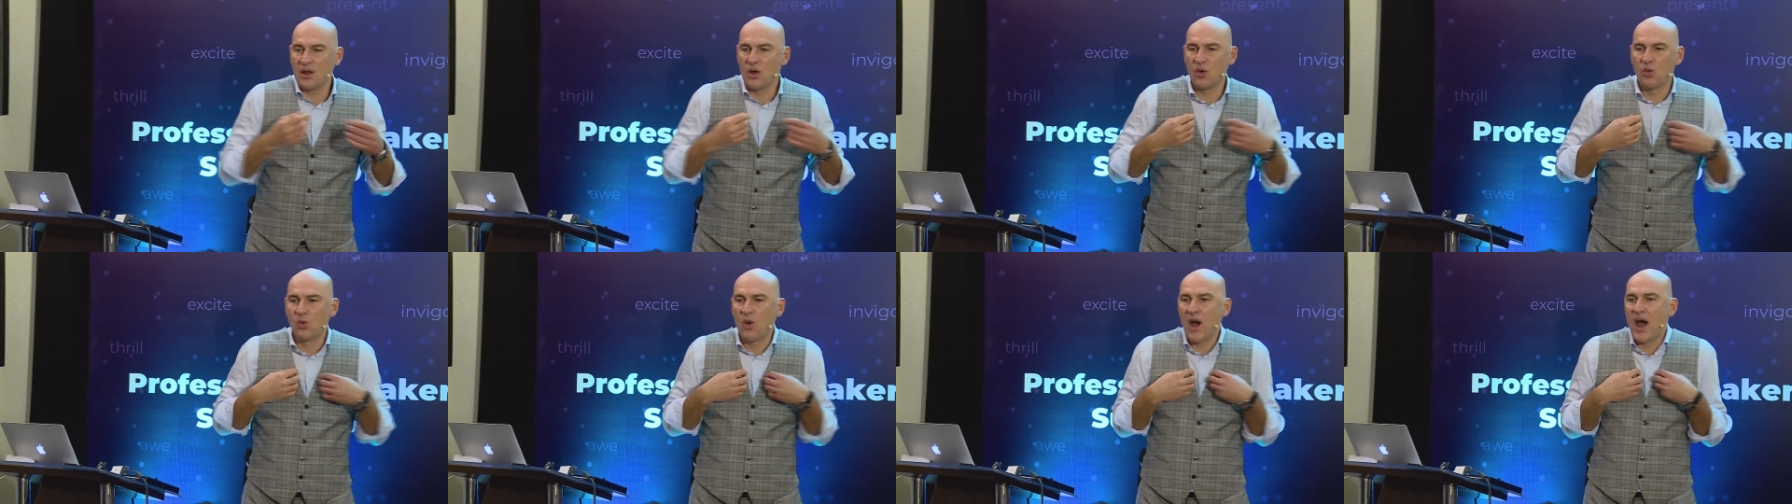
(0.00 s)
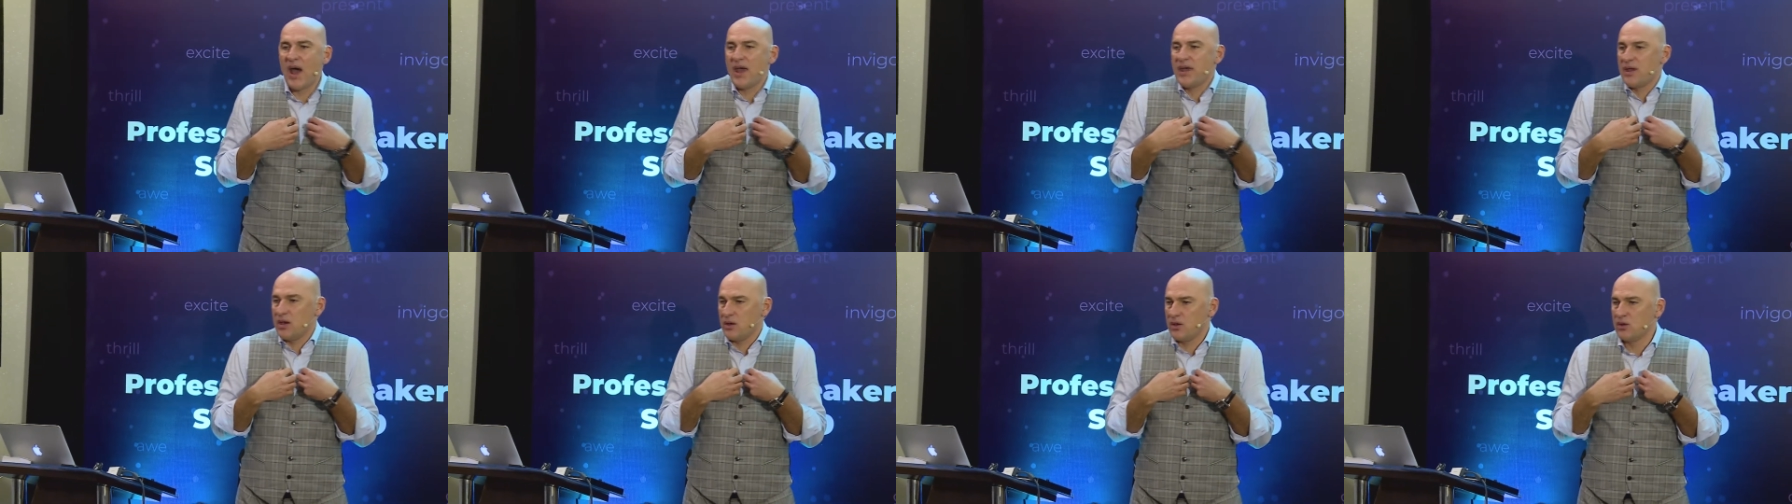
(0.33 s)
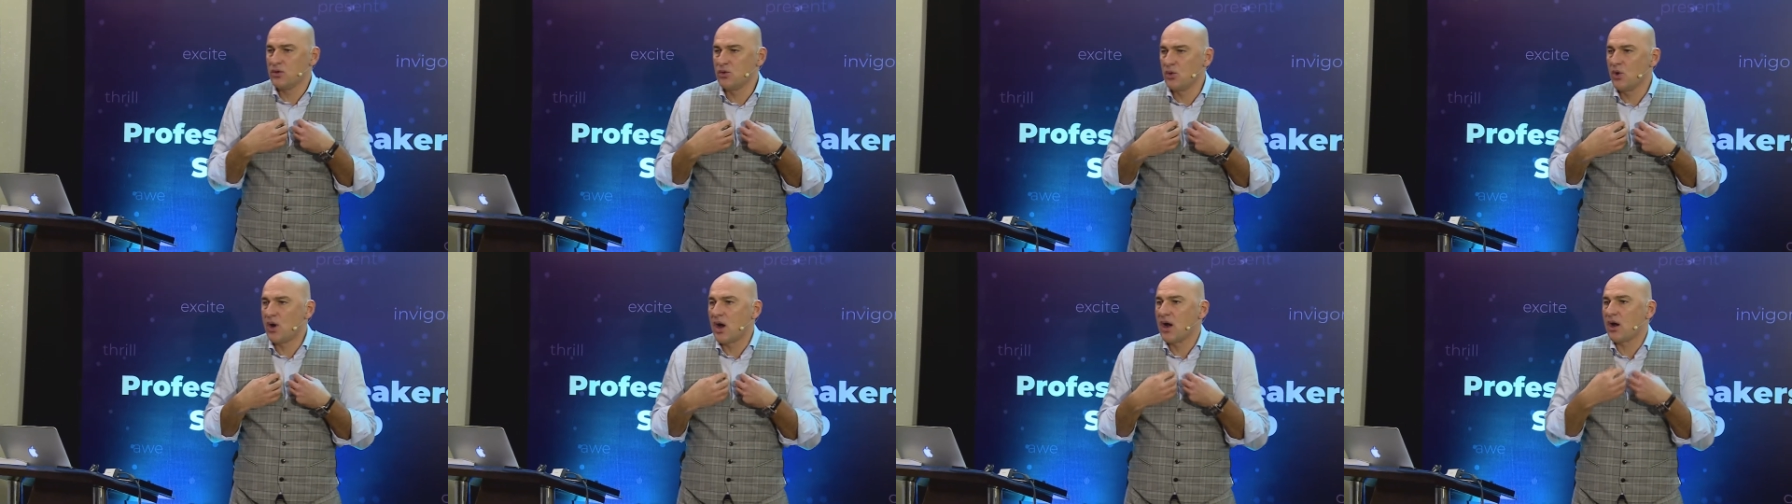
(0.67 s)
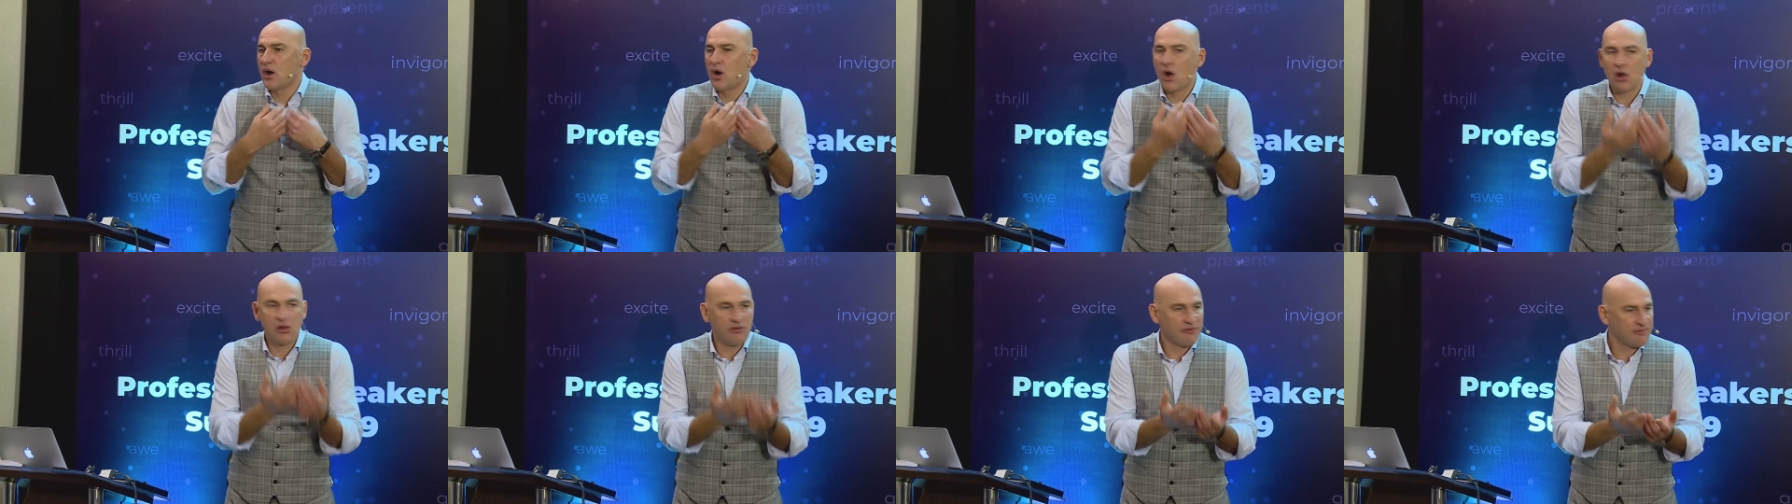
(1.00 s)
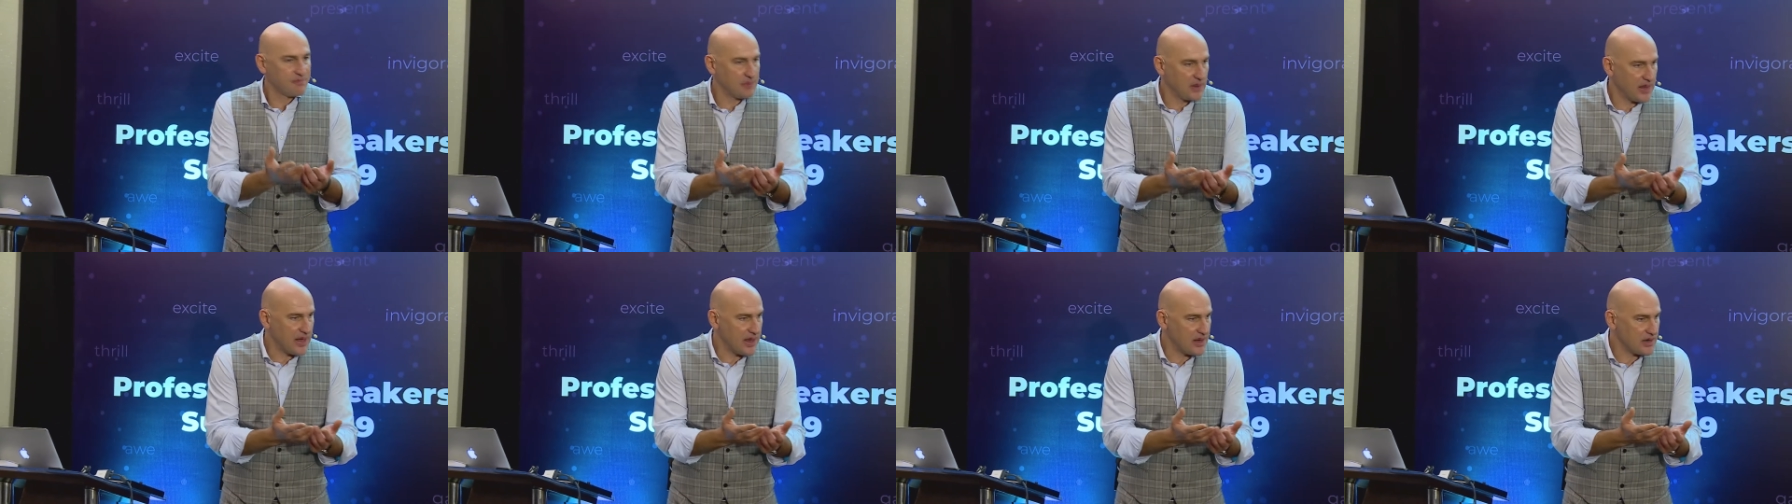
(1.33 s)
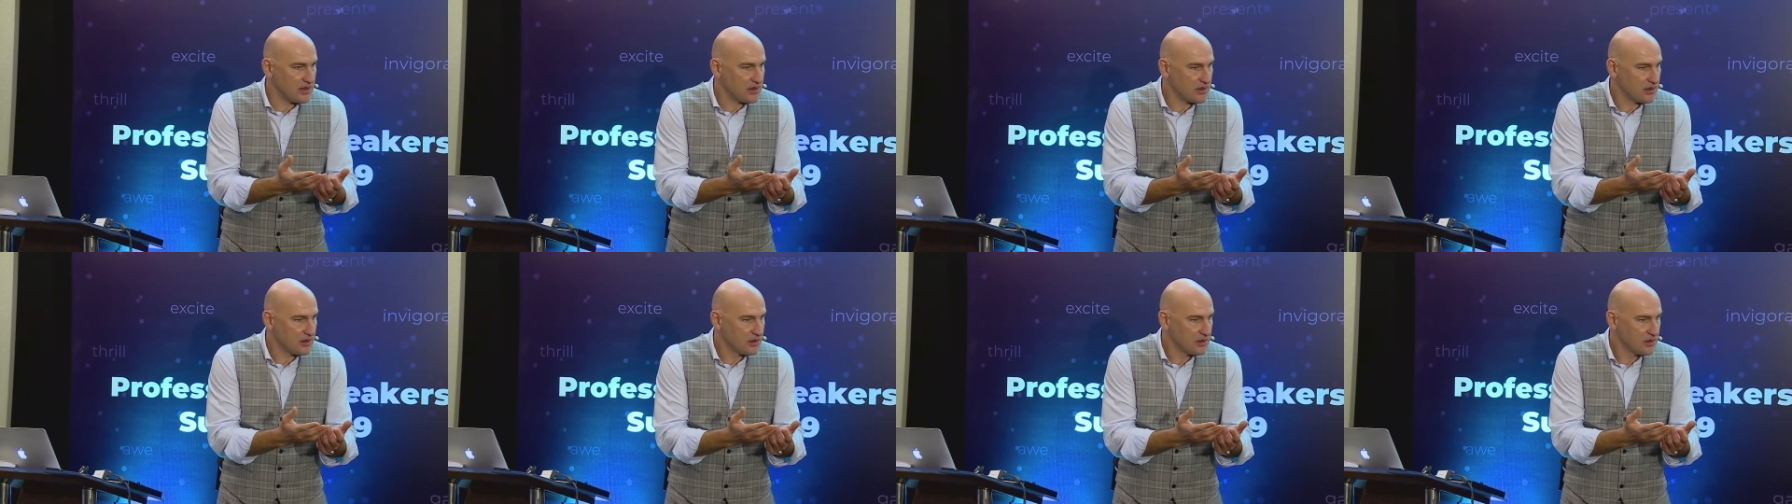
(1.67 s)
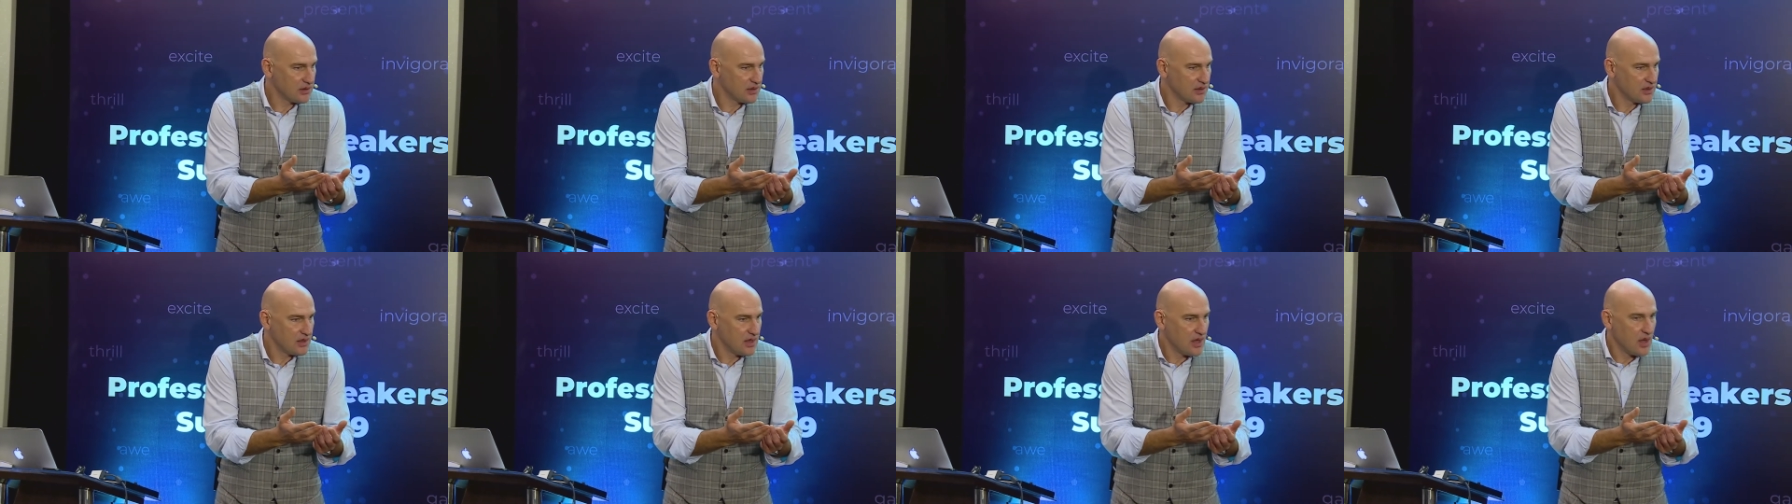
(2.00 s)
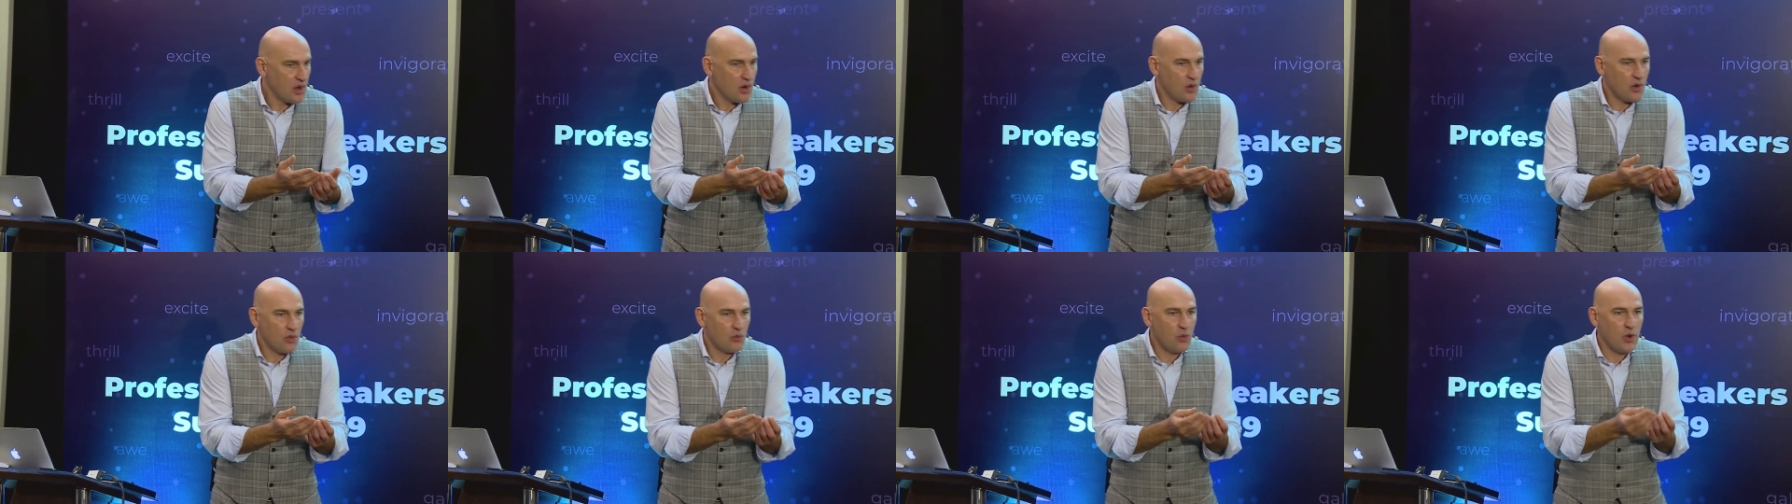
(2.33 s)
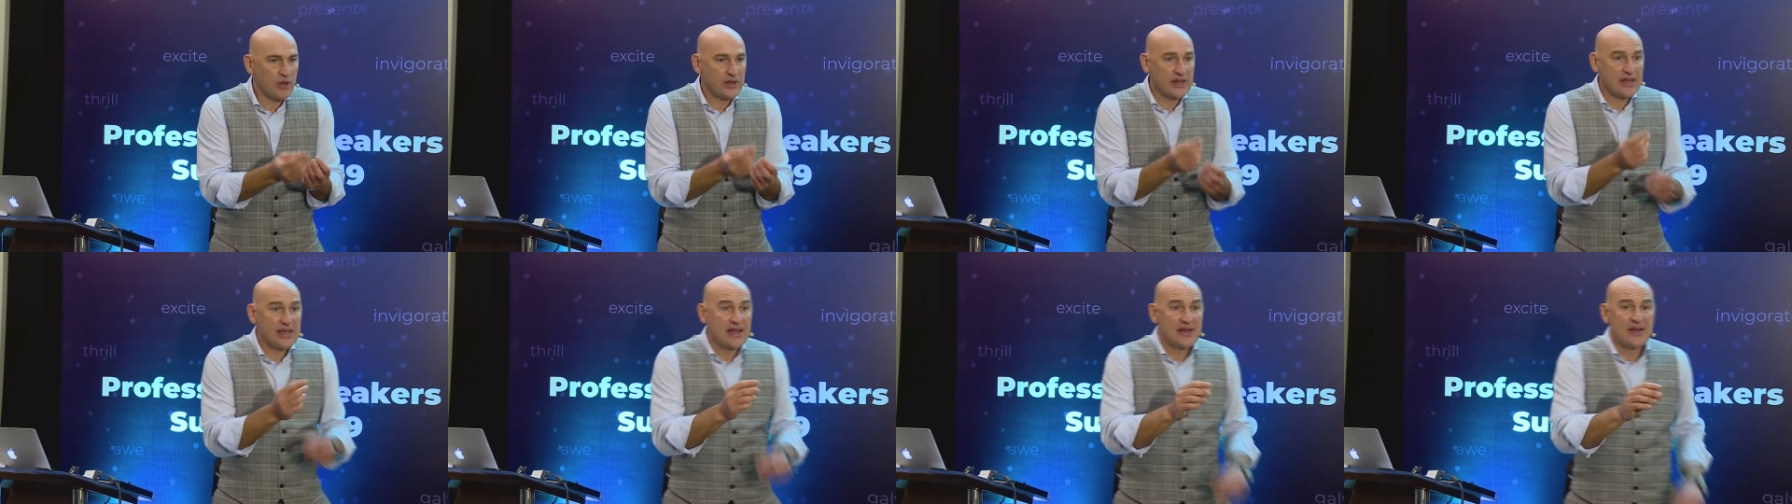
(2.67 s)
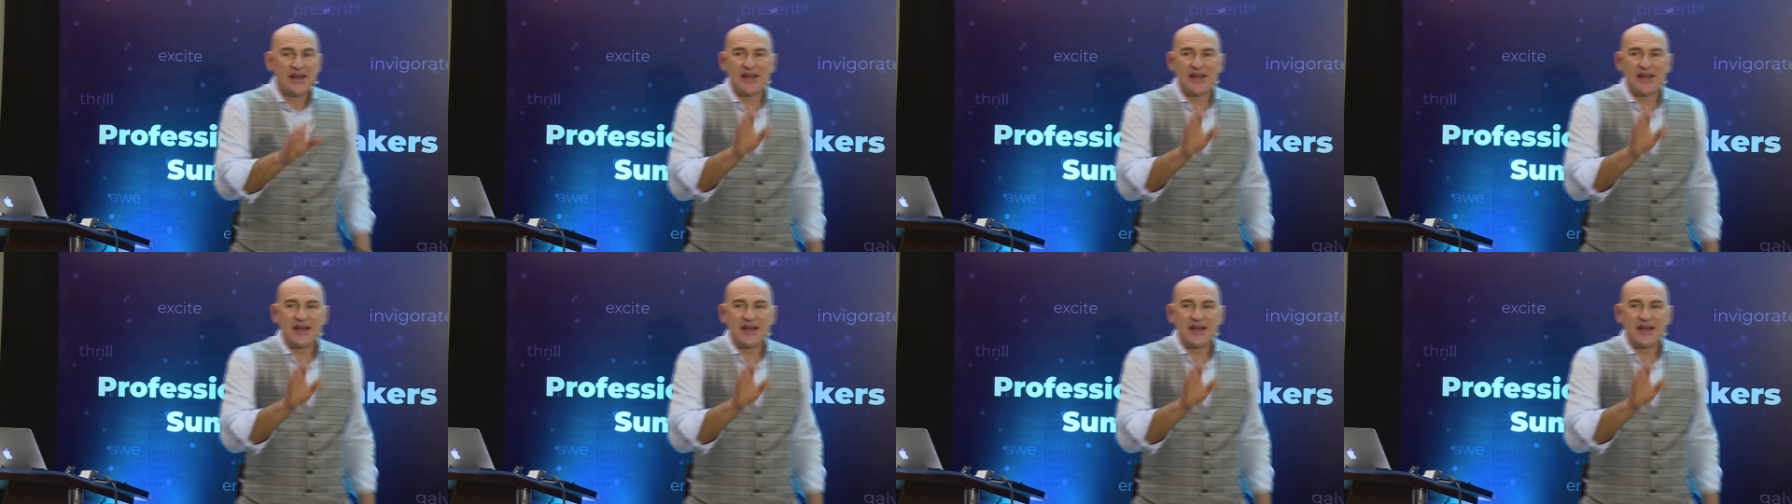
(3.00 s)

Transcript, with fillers: why you are a golf player, what,